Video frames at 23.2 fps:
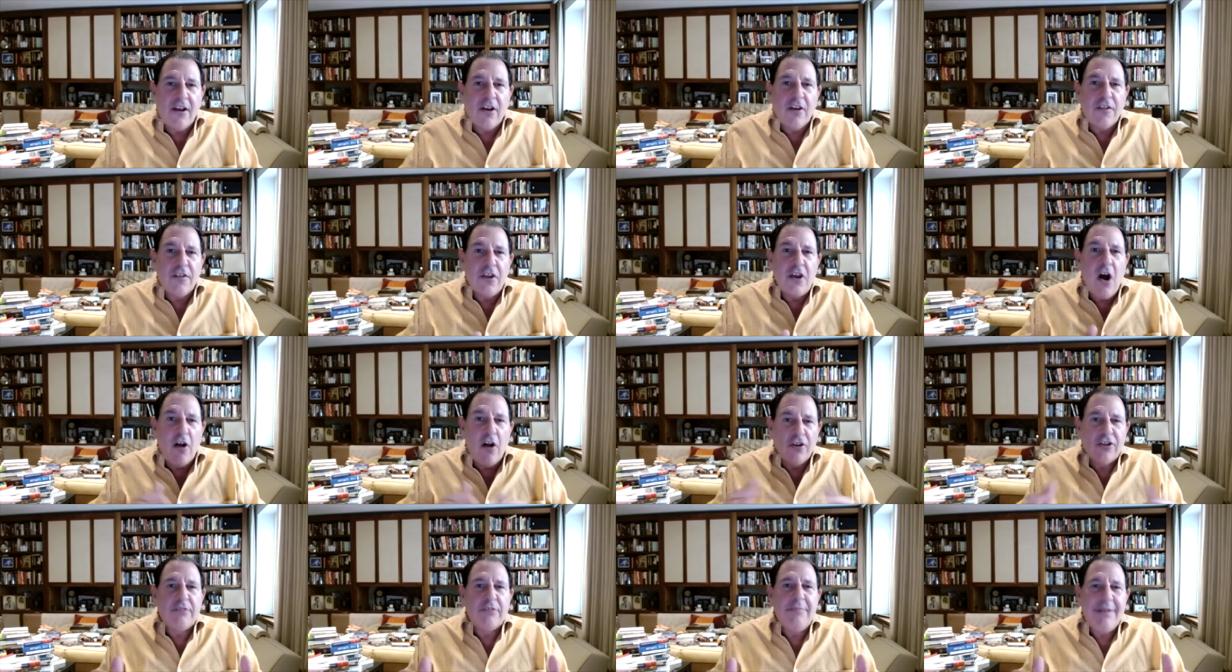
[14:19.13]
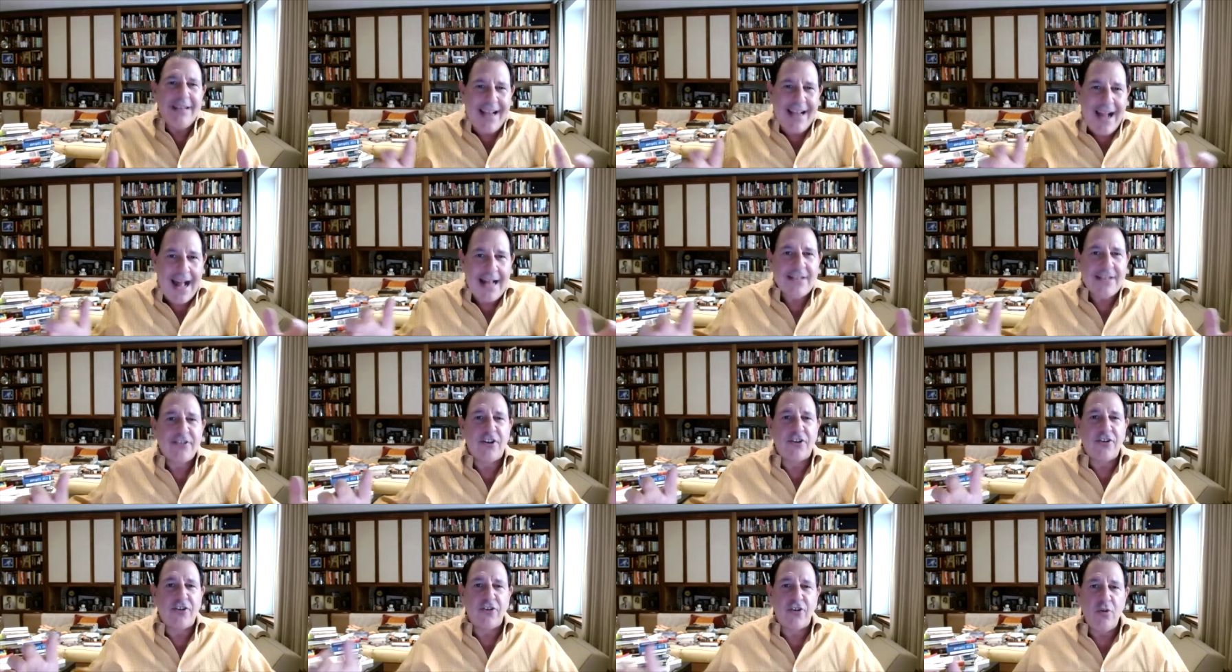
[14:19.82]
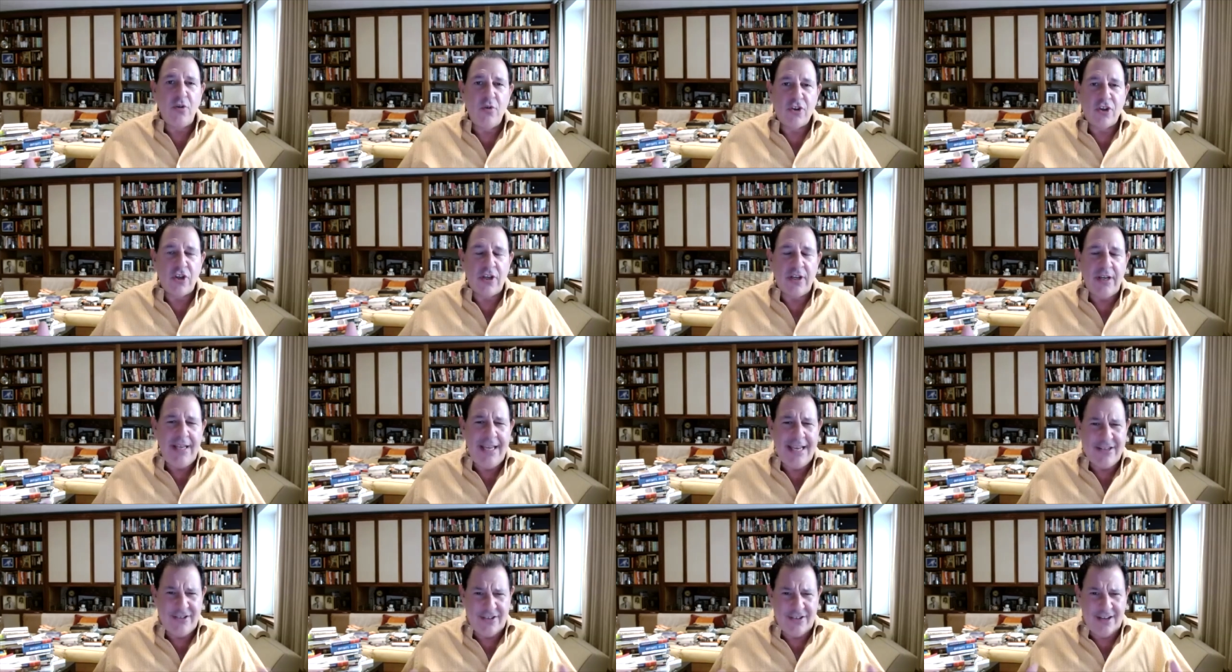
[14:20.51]
the ultimate Constitution
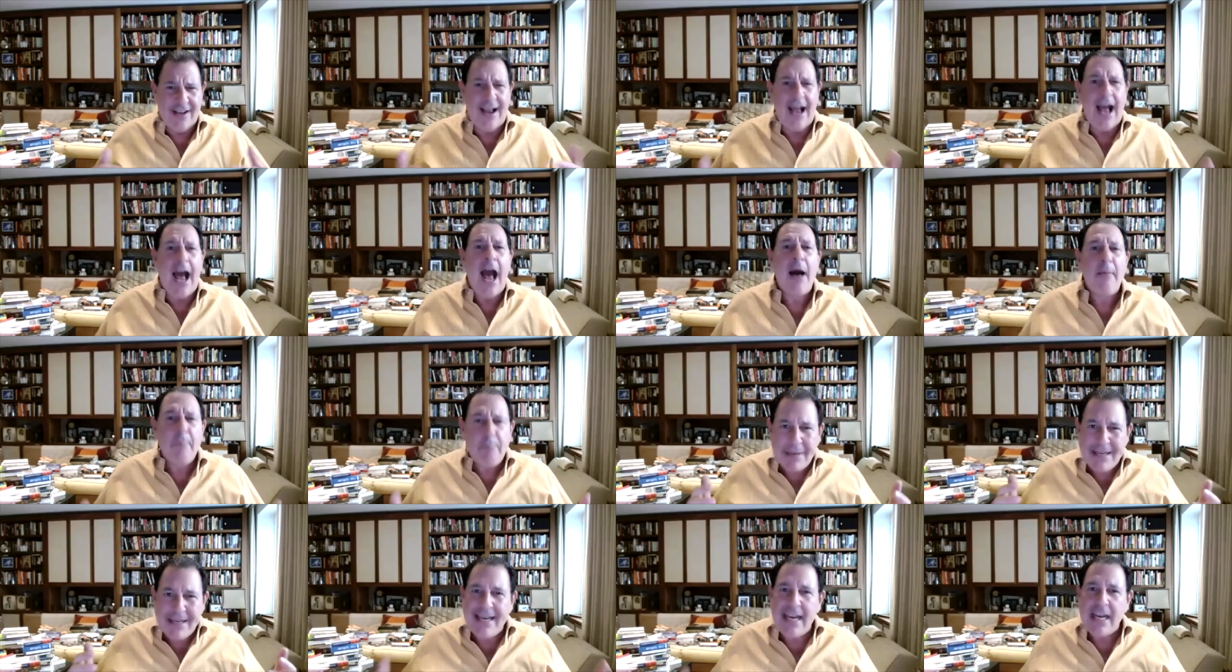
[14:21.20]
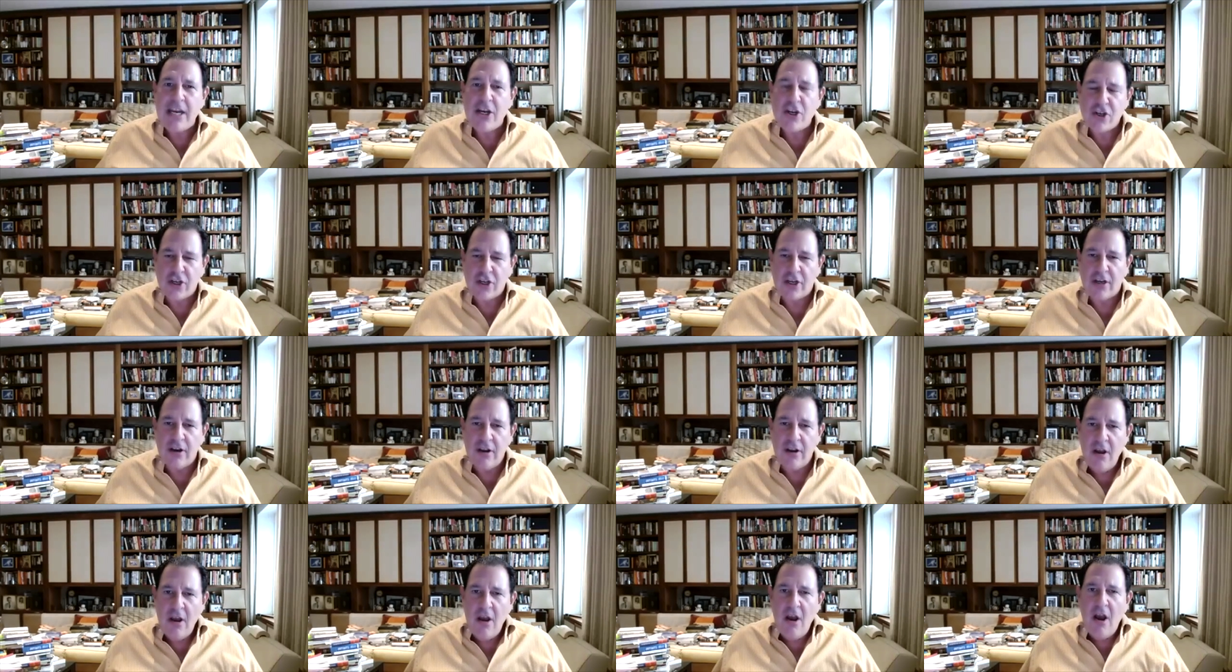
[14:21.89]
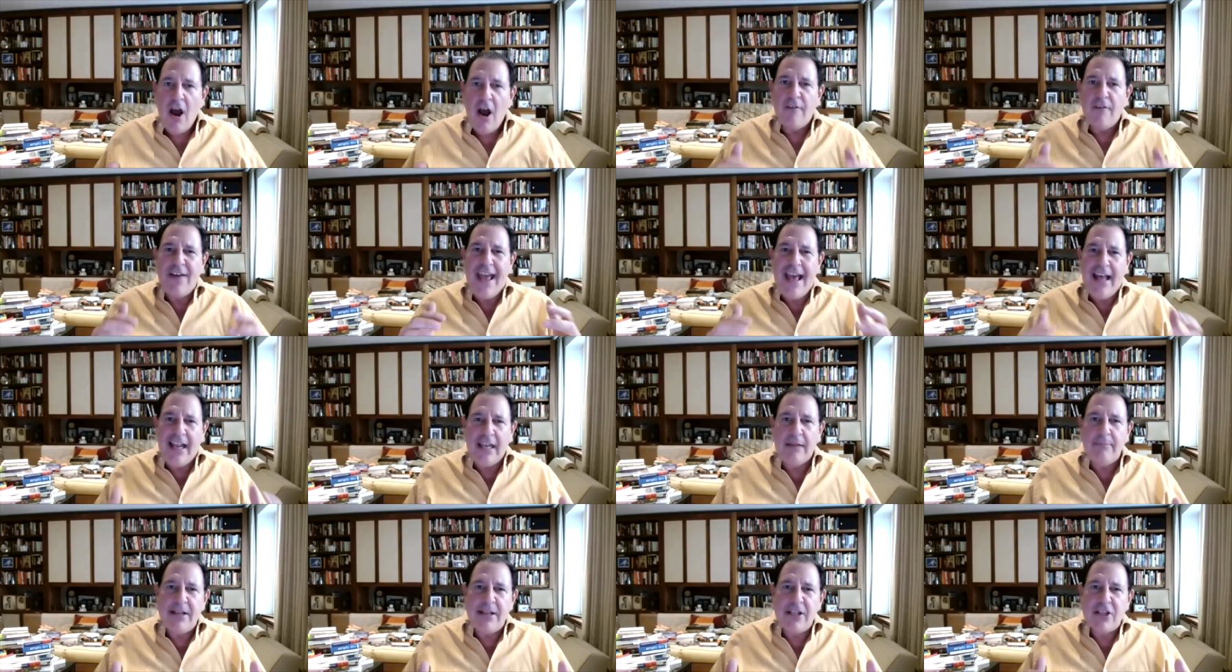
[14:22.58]
is a combination of
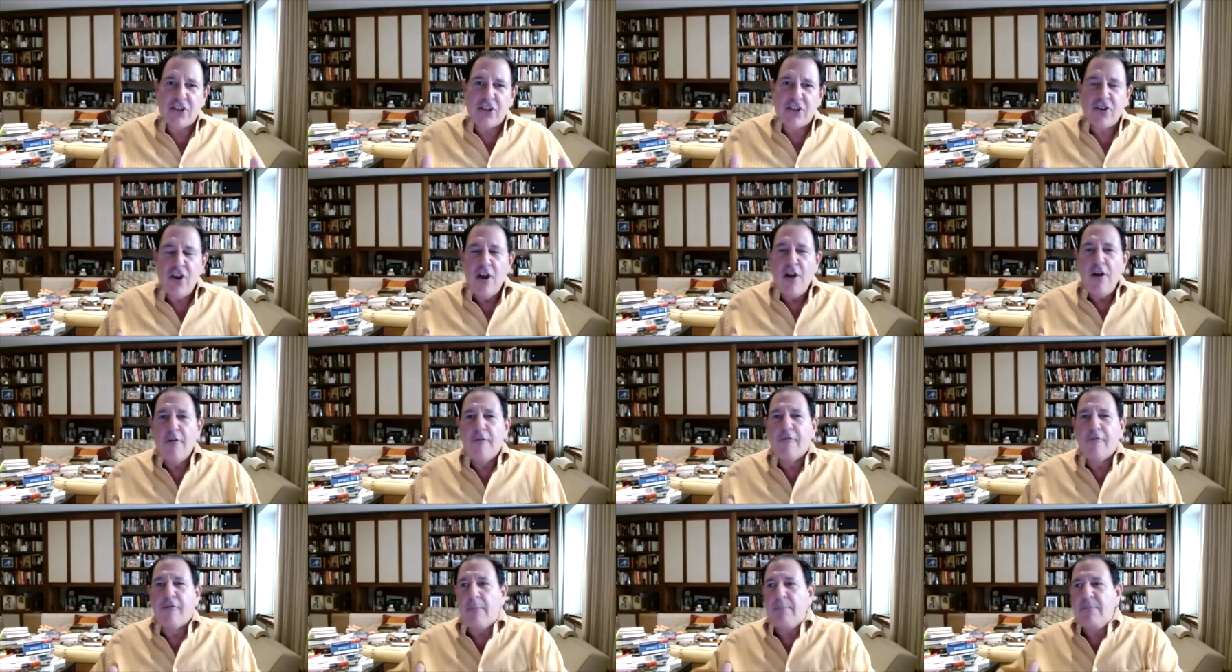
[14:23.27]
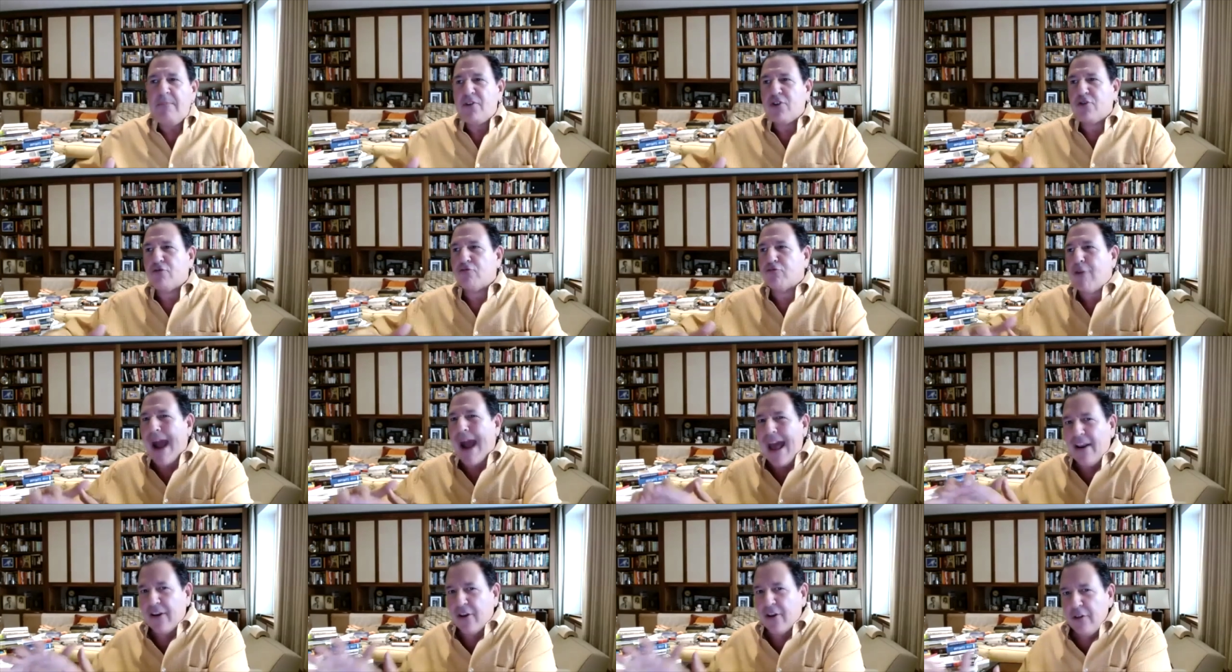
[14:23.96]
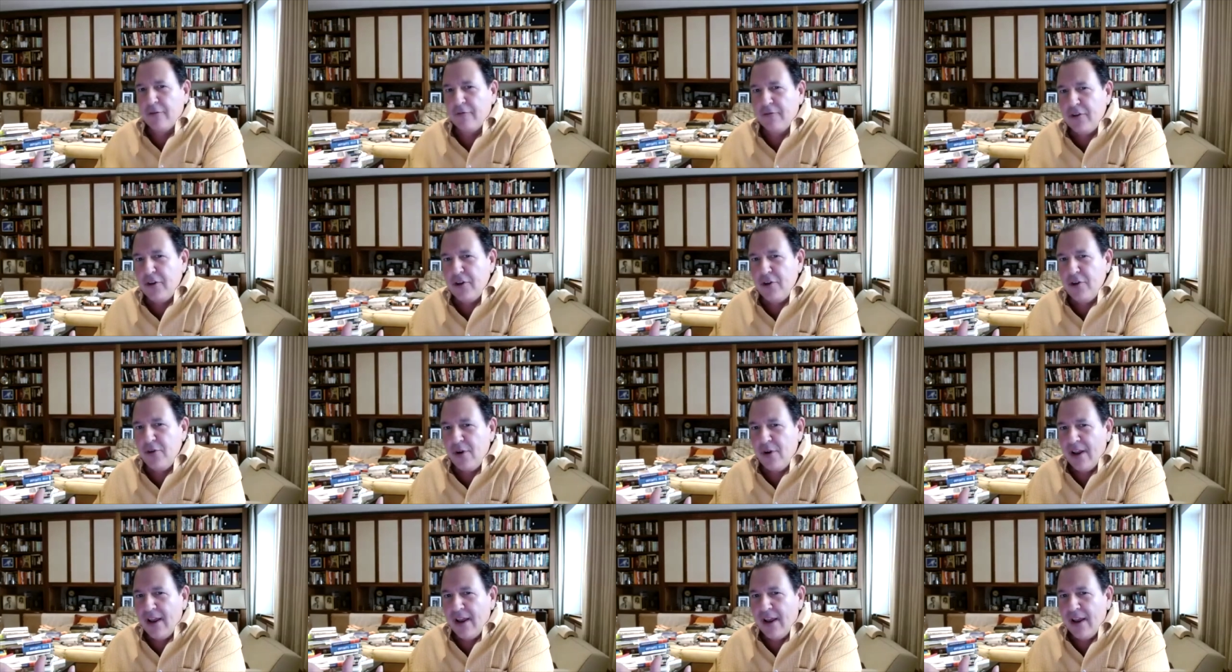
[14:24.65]
elements from this radical view